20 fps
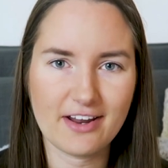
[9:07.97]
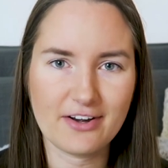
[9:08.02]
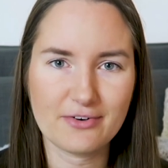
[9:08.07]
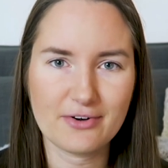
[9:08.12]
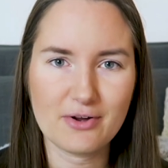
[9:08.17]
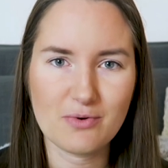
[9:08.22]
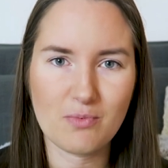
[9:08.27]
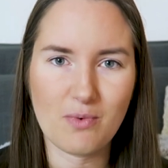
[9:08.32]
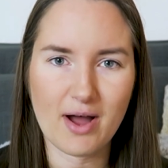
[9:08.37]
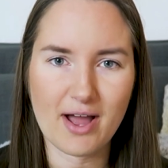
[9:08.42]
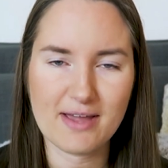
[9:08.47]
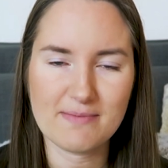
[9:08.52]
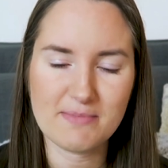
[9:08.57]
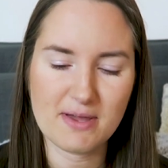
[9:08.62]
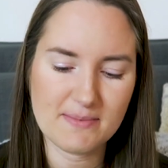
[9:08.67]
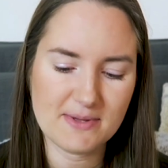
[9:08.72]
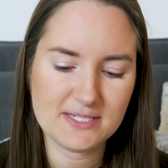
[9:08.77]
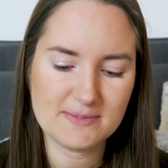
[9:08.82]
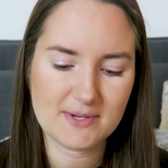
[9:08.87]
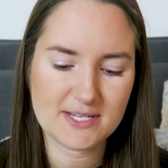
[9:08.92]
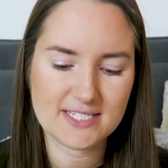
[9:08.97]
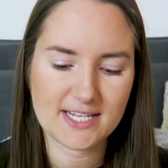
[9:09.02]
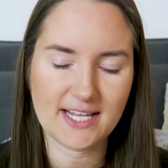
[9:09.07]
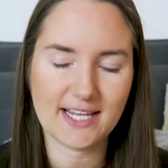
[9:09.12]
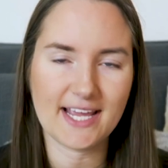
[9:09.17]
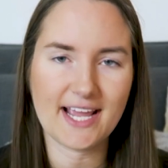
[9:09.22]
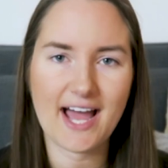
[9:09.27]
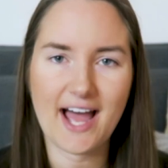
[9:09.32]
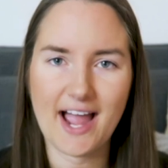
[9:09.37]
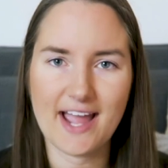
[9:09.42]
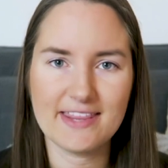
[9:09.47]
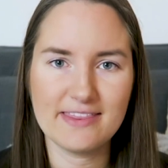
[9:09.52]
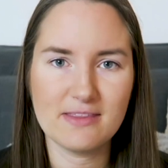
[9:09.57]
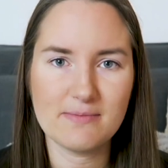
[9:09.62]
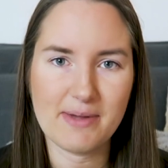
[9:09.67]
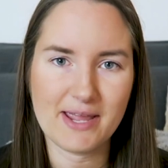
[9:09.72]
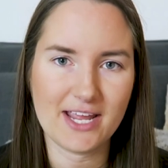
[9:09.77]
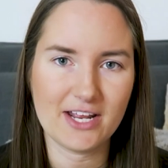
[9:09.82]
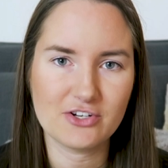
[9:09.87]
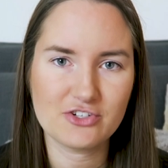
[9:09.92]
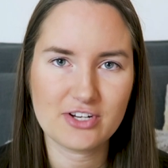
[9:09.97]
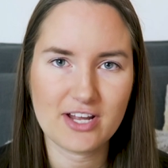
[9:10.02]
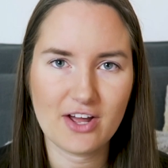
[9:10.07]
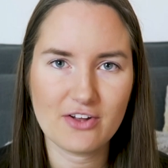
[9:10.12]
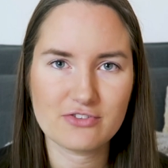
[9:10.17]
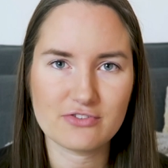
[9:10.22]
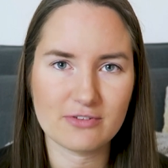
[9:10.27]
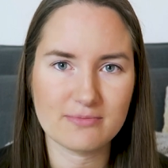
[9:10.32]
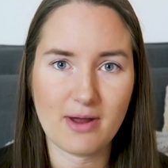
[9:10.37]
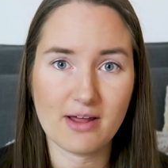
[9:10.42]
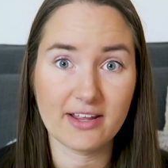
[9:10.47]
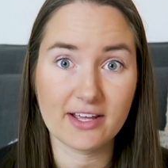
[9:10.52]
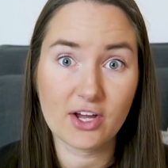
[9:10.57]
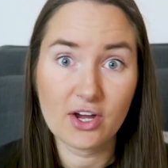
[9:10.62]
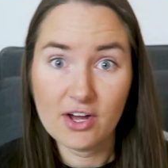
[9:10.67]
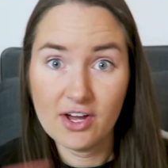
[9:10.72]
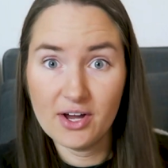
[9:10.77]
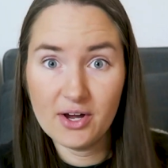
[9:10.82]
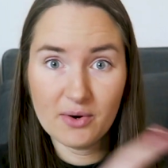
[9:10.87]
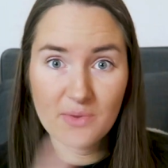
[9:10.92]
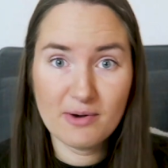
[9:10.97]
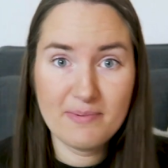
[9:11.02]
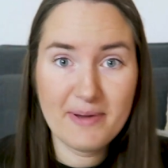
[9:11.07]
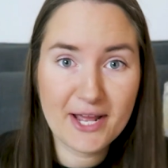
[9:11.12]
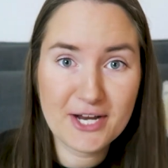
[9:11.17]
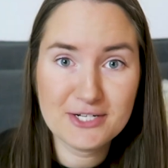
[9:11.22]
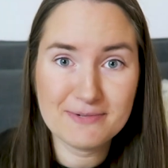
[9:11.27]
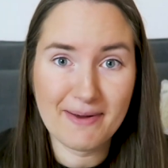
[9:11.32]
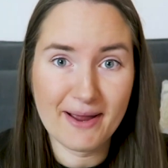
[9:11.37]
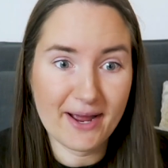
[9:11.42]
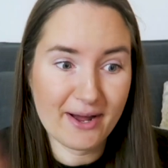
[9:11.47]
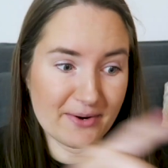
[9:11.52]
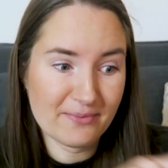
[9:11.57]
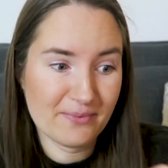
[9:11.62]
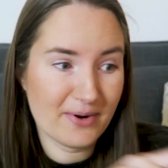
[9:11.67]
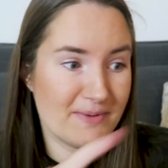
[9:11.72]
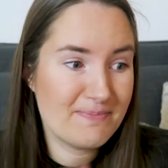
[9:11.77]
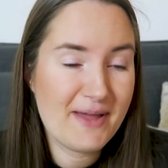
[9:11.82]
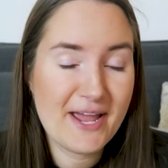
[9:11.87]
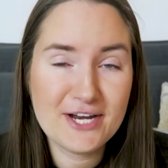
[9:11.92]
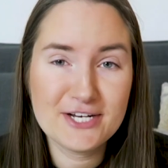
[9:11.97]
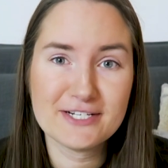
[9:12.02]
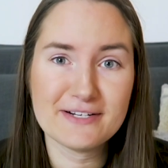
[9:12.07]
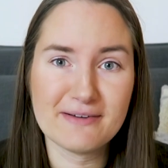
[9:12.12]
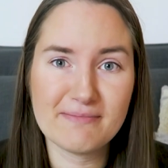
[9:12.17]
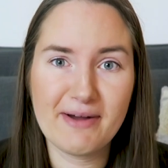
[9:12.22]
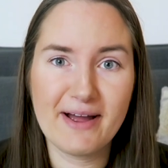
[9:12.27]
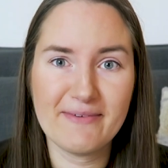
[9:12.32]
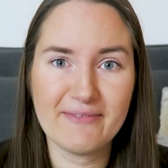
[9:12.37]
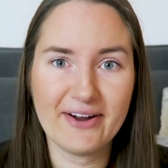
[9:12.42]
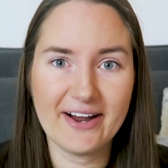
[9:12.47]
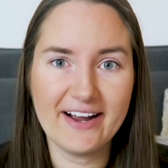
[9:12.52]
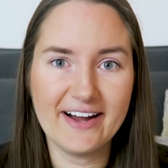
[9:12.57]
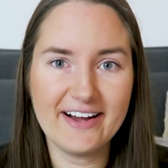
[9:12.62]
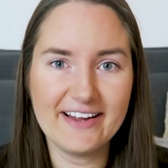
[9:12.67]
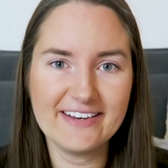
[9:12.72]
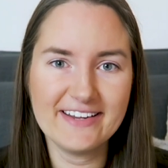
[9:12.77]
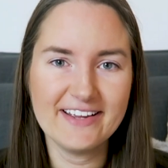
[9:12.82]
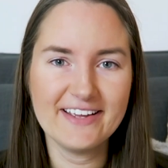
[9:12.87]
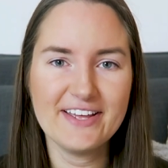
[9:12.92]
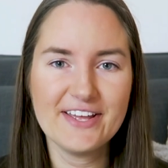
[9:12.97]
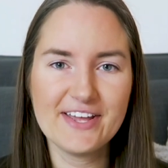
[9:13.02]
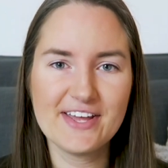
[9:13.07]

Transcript: I don't know why. Maybe it's because I like hide the page count, so I'm not like, what page am I on? What page am I on?